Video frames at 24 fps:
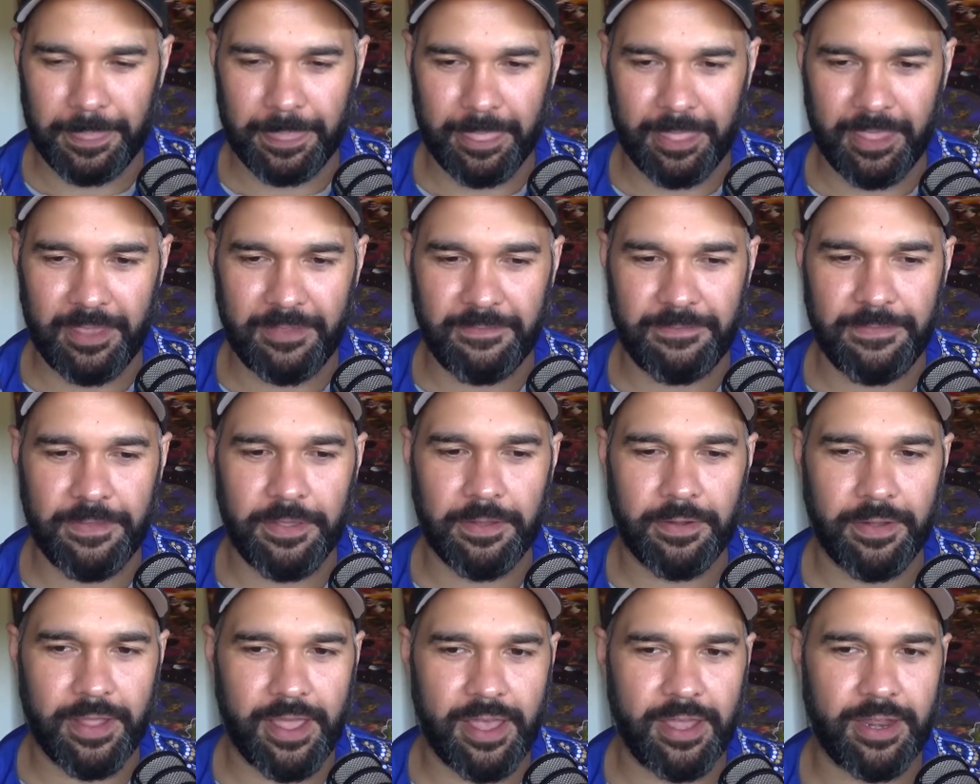
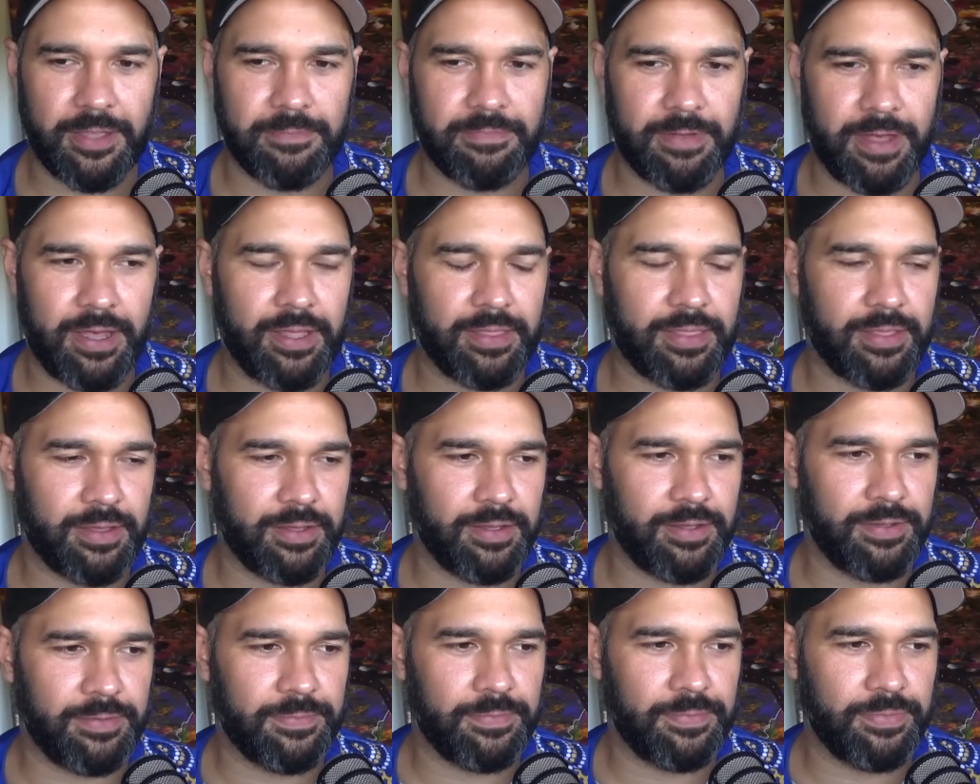infuriating part,
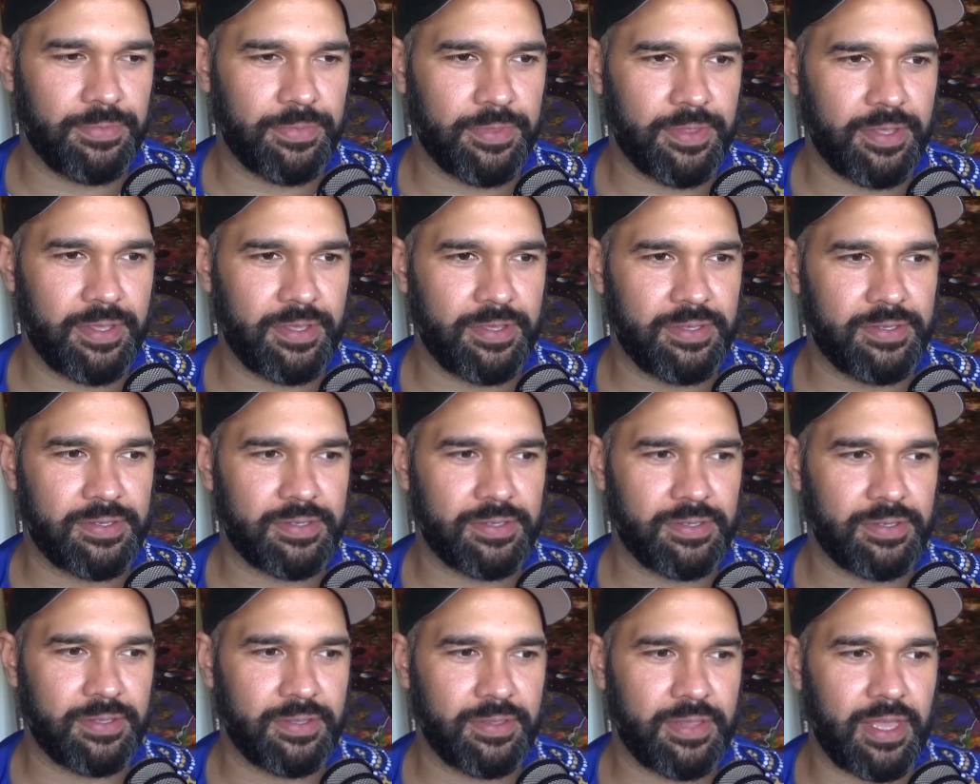though, is
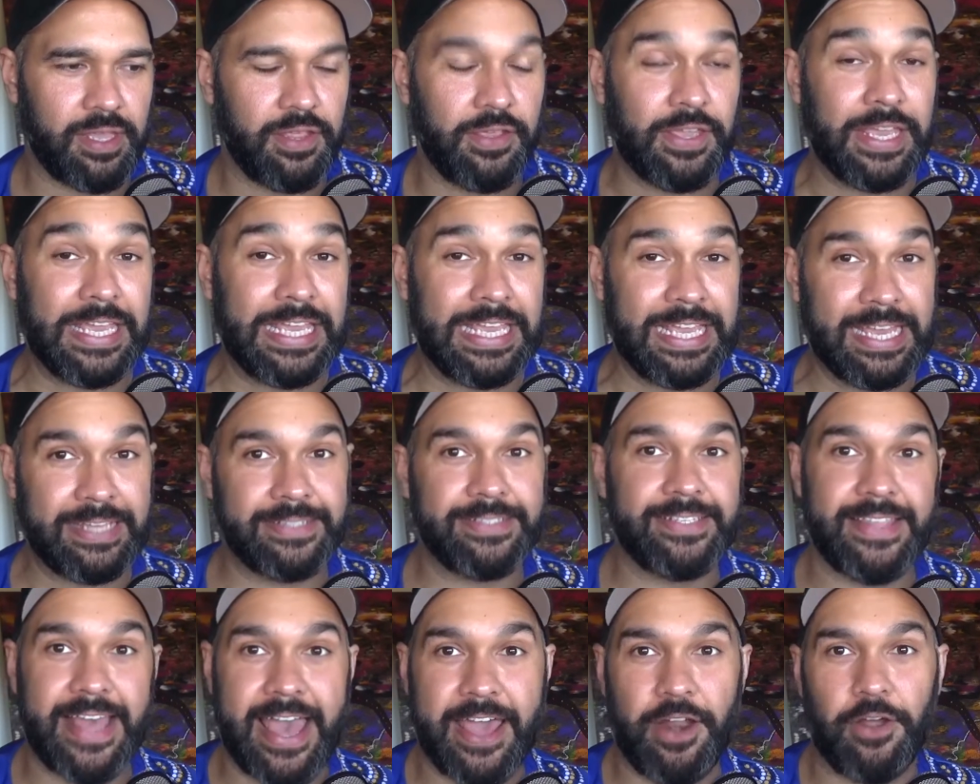that you can get
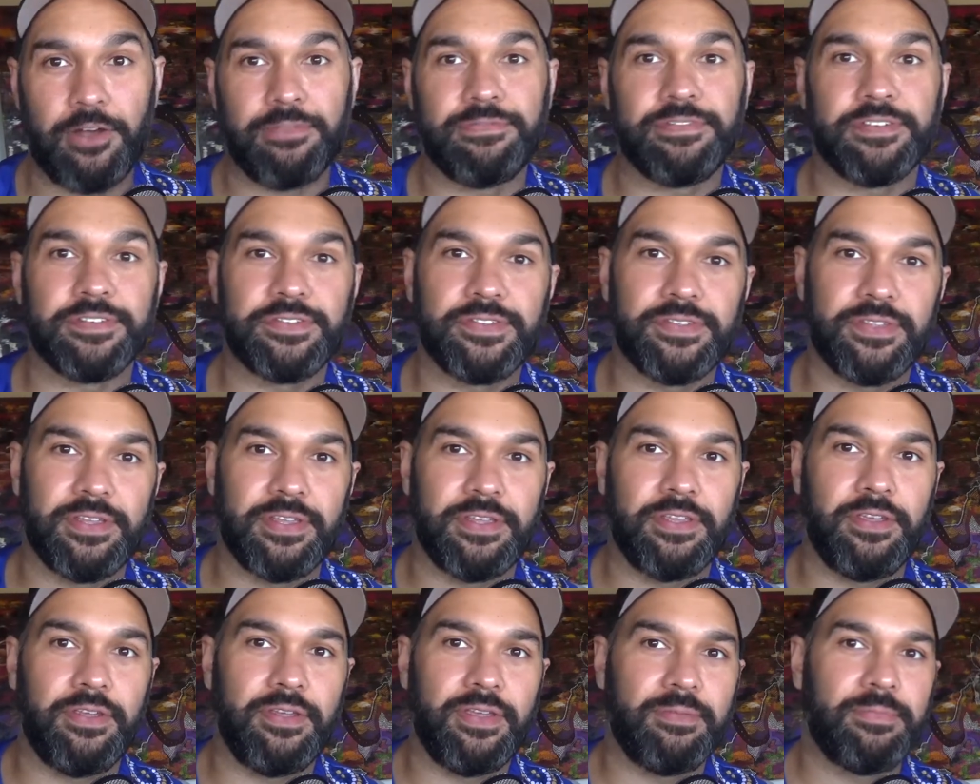to that office, that
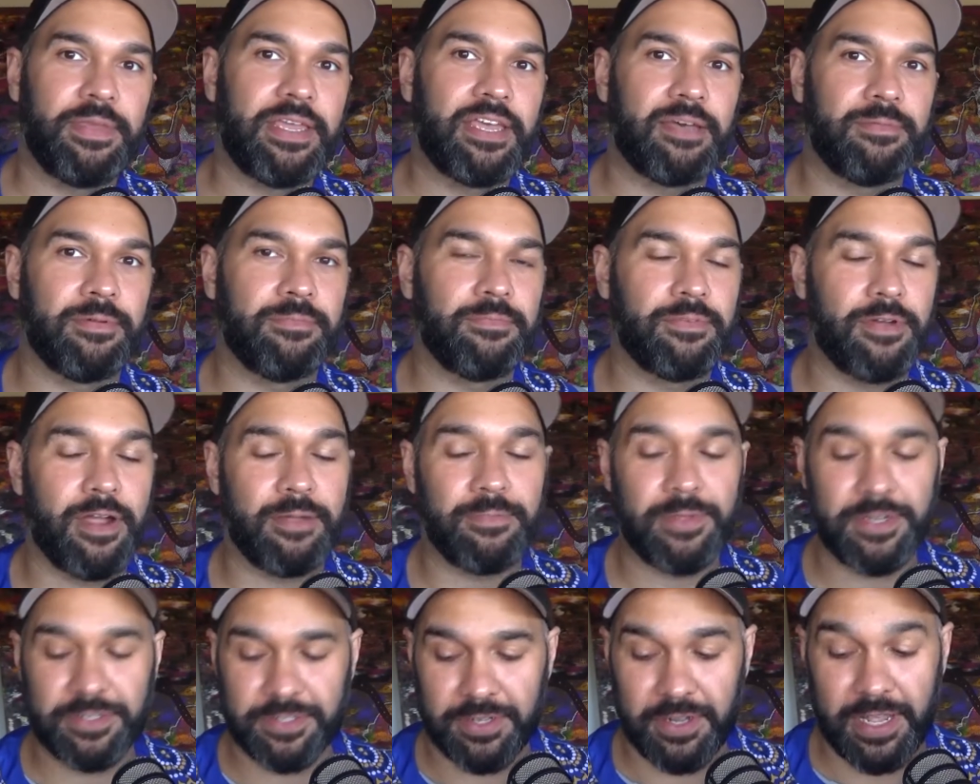you can become a Prime
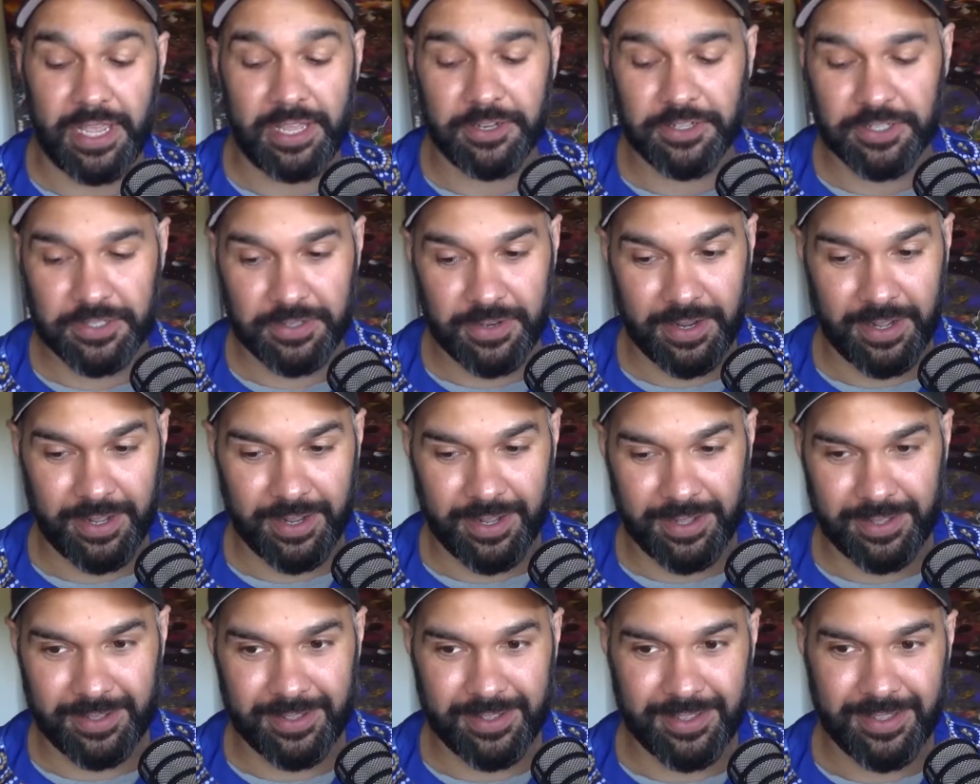Minister in
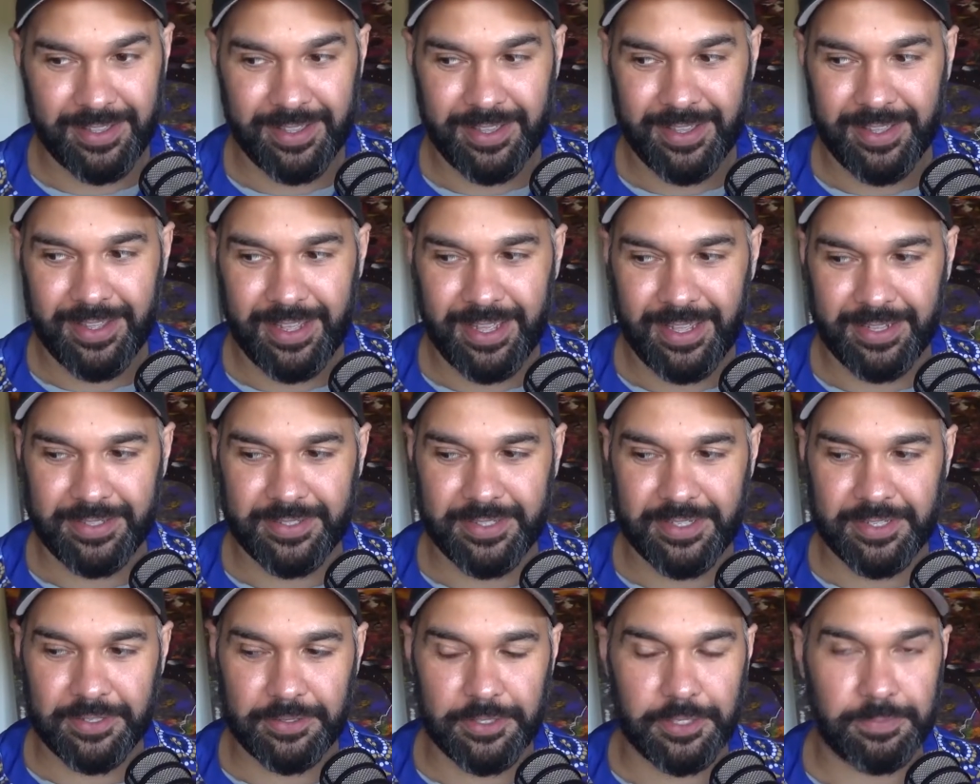Australia and
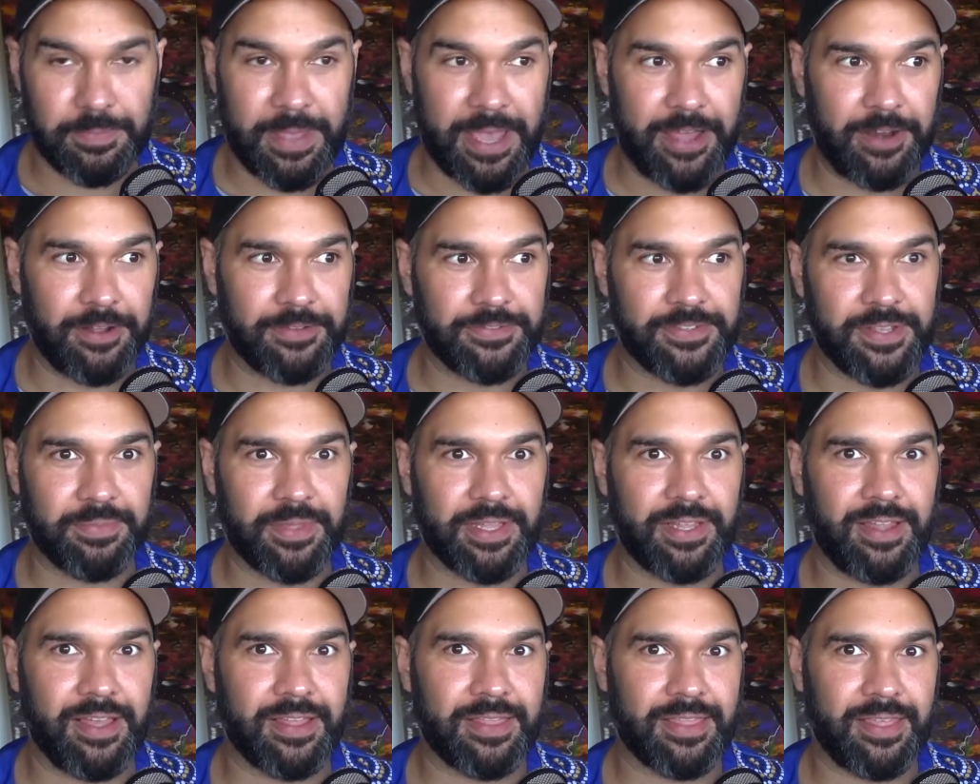still spout off
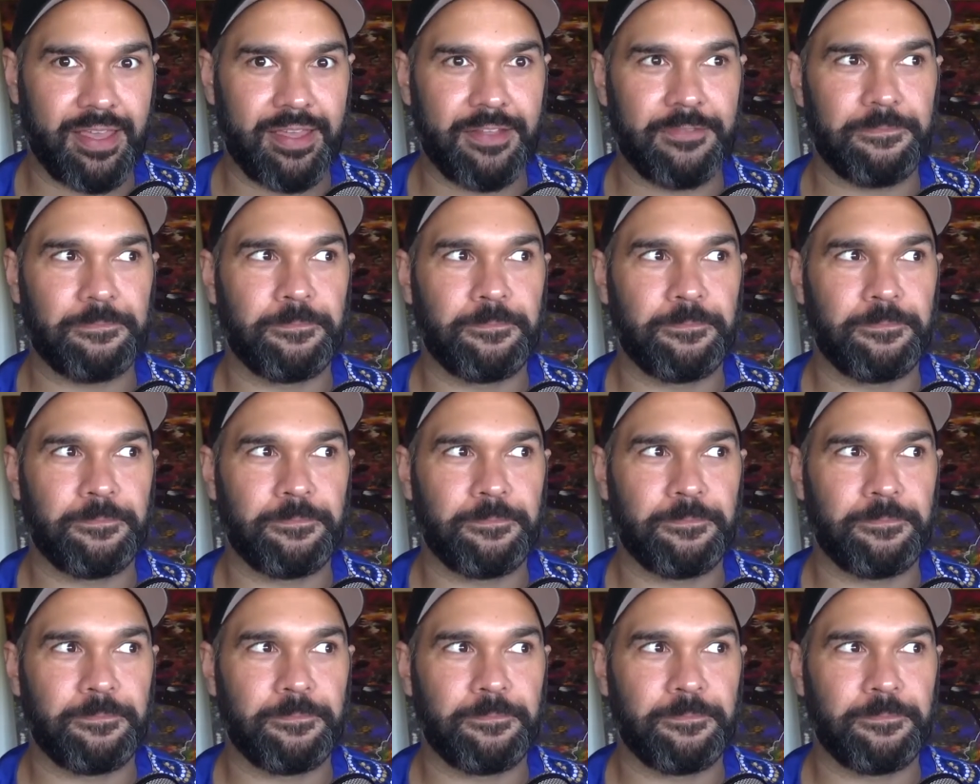something like that.